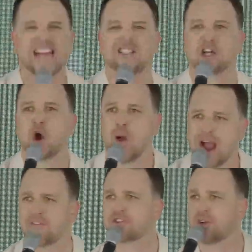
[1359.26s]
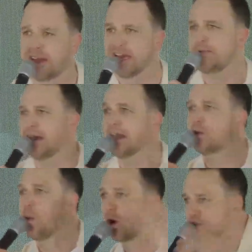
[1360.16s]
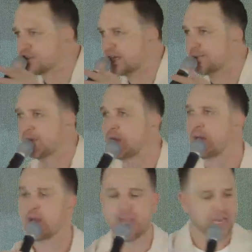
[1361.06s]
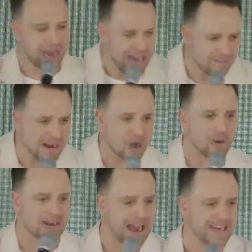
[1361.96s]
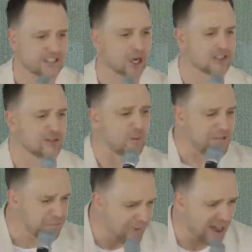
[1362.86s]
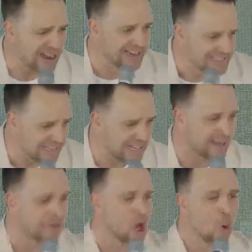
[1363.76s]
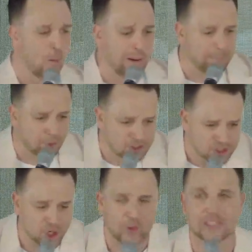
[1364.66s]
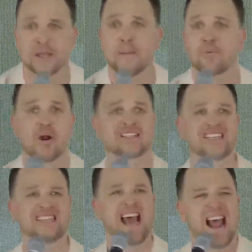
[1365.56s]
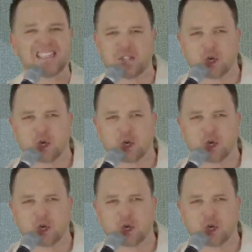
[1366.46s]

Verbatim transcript: and to go after him in worship. Like Mary, like Joseph, we find him when we pursue his presence as the